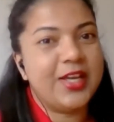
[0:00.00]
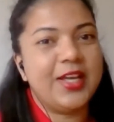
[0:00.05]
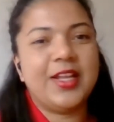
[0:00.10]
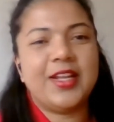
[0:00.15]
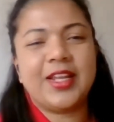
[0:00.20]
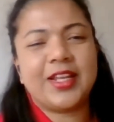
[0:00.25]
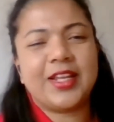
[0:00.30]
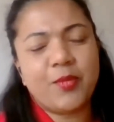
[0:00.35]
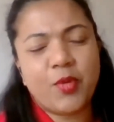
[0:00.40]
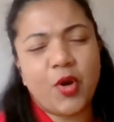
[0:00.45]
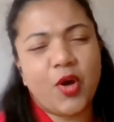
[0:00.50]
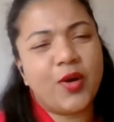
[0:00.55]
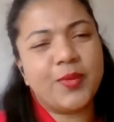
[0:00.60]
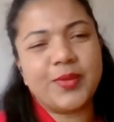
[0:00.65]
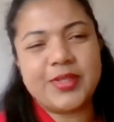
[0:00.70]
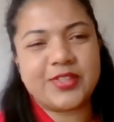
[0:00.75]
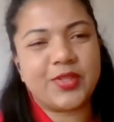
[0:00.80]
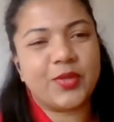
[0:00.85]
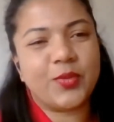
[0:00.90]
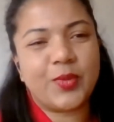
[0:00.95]
I'm
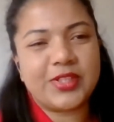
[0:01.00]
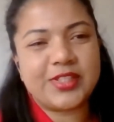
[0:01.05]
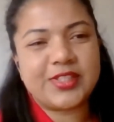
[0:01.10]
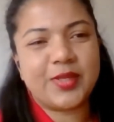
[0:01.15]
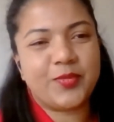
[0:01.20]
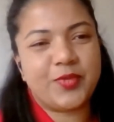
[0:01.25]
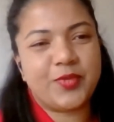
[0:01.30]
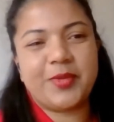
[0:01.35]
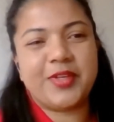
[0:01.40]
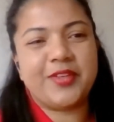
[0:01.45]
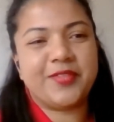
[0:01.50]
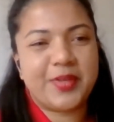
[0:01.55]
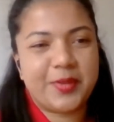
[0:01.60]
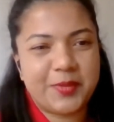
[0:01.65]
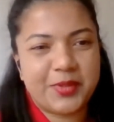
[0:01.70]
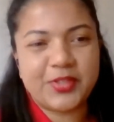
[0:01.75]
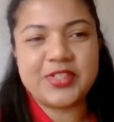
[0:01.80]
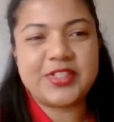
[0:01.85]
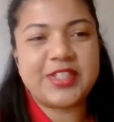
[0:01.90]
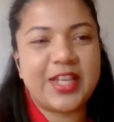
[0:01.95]
always on WhatsApp with my family
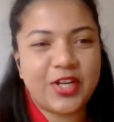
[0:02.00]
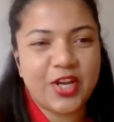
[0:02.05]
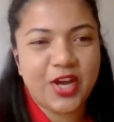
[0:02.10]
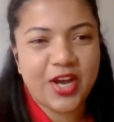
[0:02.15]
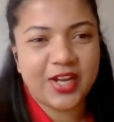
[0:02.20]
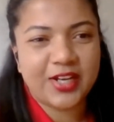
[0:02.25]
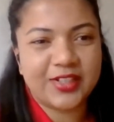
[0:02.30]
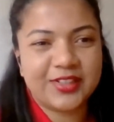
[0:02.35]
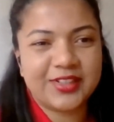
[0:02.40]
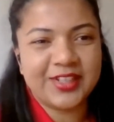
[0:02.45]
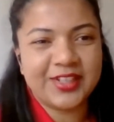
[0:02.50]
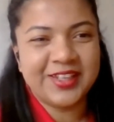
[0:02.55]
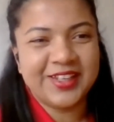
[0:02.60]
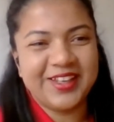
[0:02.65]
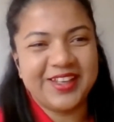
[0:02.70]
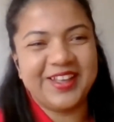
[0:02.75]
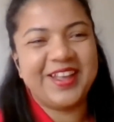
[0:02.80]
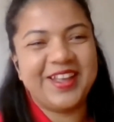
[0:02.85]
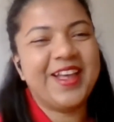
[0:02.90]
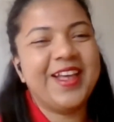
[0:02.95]
because they're not
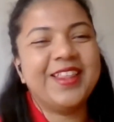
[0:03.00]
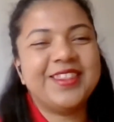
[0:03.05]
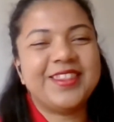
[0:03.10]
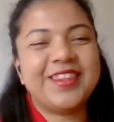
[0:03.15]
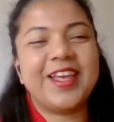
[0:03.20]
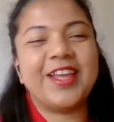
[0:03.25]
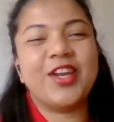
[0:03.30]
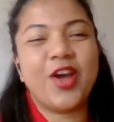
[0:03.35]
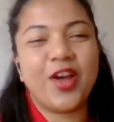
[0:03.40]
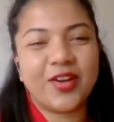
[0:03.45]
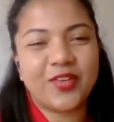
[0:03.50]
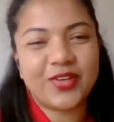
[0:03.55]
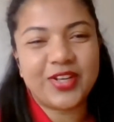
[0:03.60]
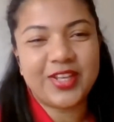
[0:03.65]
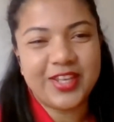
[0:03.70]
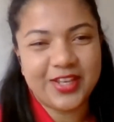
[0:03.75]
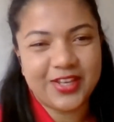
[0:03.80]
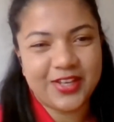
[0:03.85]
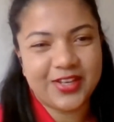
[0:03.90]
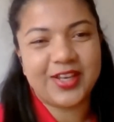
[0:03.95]

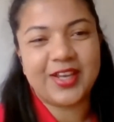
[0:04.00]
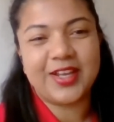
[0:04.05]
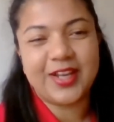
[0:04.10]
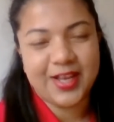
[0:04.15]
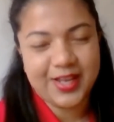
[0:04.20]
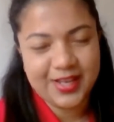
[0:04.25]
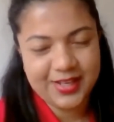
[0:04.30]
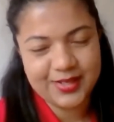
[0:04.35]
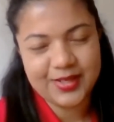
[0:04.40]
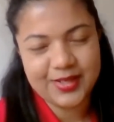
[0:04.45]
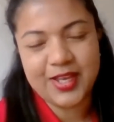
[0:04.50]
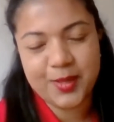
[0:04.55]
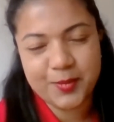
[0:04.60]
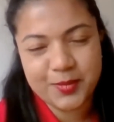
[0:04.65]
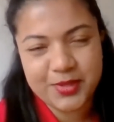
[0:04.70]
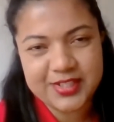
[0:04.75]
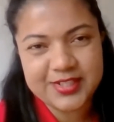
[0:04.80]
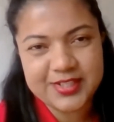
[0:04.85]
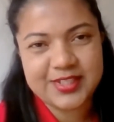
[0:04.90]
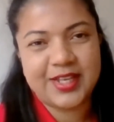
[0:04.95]
here, and I am
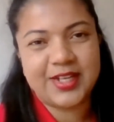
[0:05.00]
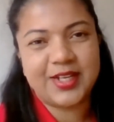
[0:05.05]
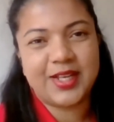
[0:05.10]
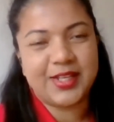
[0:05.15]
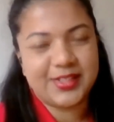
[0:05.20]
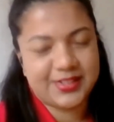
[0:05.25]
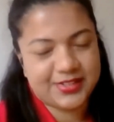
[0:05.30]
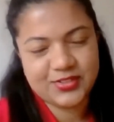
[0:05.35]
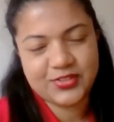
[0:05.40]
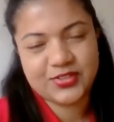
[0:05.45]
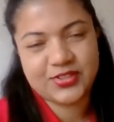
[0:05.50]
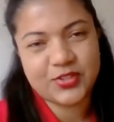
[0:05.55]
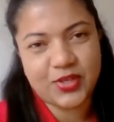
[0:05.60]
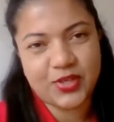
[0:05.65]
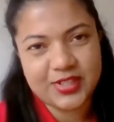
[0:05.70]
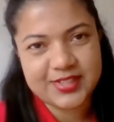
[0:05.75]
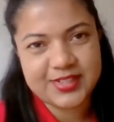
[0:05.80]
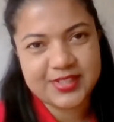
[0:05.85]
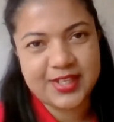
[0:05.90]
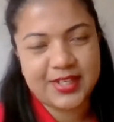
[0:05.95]
an asylum. I
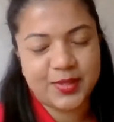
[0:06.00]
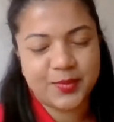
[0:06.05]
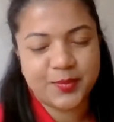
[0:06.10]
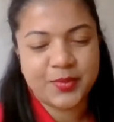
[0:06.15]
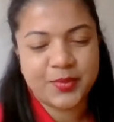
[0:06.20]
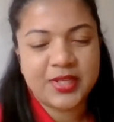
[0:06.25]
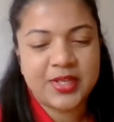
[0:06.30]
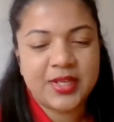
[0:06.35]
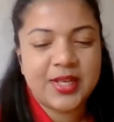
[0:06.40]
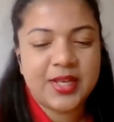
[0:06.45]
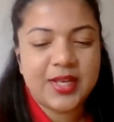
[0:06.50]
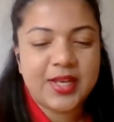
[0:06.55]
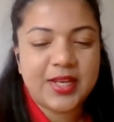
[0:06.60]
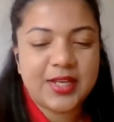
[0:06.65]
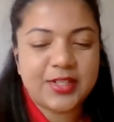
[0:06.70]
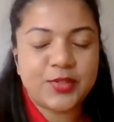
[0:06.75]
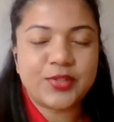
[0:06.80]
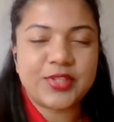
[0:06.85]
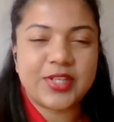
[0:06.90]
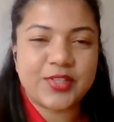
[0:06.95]
sought asylum
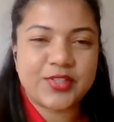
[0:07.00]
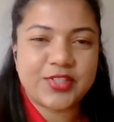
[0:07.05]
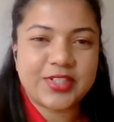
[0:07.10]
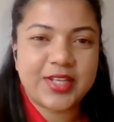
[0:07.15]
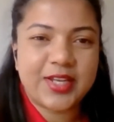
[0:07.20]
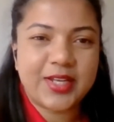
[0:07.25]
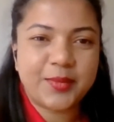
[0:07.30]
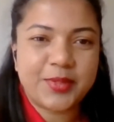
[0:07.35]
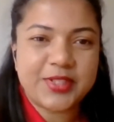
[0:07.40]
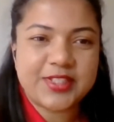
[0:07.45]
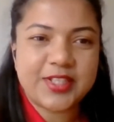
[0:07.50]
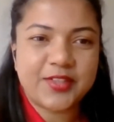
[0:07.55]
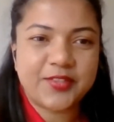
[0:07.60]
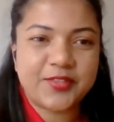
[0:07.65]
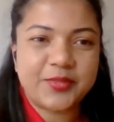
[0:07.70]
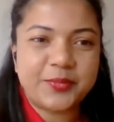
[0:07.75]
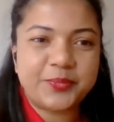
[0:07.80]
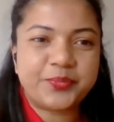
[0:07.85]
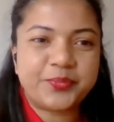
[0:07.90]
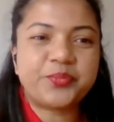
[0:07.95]
in 2009
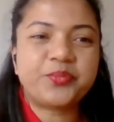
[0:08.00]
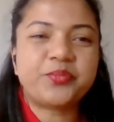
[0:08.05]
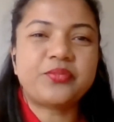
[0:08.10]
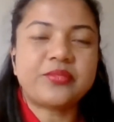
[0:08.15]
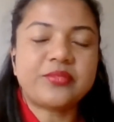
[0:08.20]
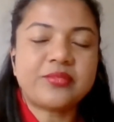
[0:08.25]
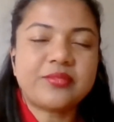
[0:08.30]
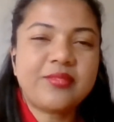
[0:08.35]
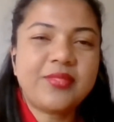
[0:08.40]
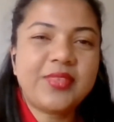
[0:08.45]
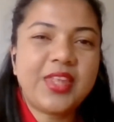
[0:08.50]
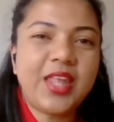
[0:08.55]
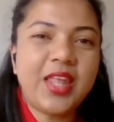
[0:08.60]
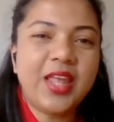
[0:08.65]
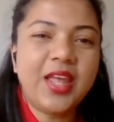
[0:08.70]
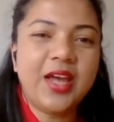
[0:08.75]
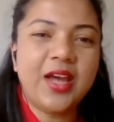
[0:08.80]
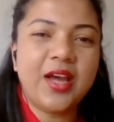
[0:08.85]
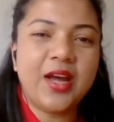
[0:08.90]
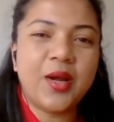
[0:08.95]

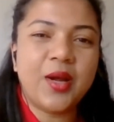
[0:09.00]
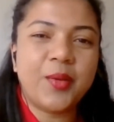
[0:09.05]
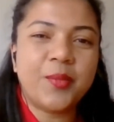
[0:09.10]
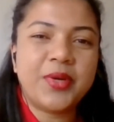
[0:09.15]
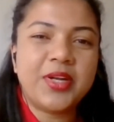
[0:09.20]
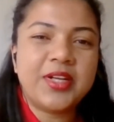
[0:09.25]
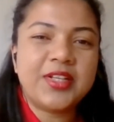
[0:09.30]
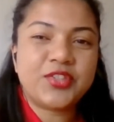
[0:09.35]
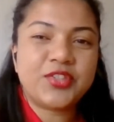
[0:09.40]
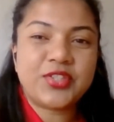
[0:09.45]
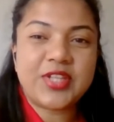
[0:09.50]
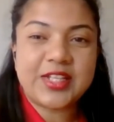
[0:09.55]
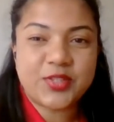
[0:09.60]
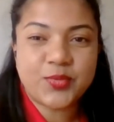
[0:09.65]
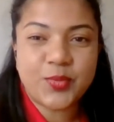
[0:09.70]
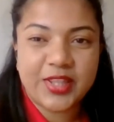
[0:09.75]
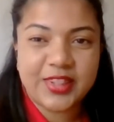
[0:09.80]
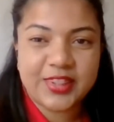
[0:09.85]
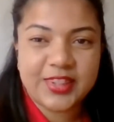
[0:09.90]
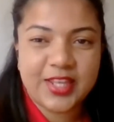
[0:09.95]
myself. So that's
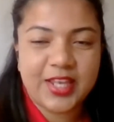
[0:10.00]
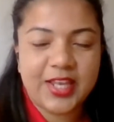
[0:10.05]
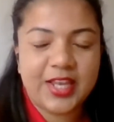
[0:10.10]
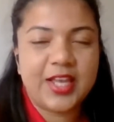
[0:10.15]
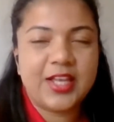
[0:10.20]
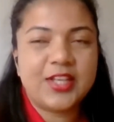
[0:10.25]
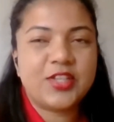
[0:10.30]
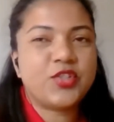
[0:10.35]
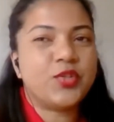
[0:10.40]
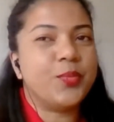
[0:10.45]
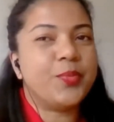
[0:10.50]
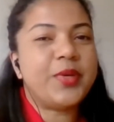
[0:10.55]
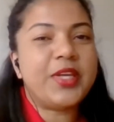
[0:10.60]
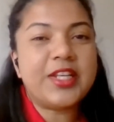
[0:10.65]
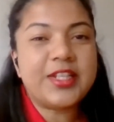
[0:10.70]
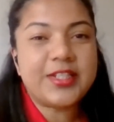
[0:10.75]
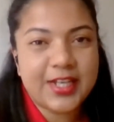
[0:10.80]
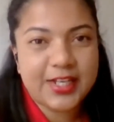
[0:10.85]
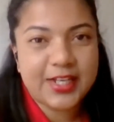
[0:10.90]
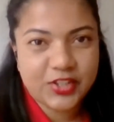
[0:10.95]
one thing. So be
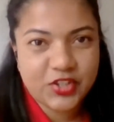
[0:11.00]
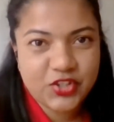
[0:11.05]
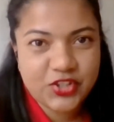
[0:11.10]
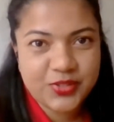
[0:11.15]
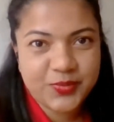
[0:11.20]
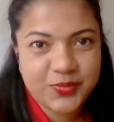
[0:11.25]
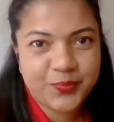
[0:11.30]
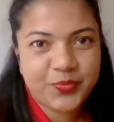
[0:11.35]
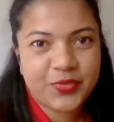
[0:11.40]
in touch.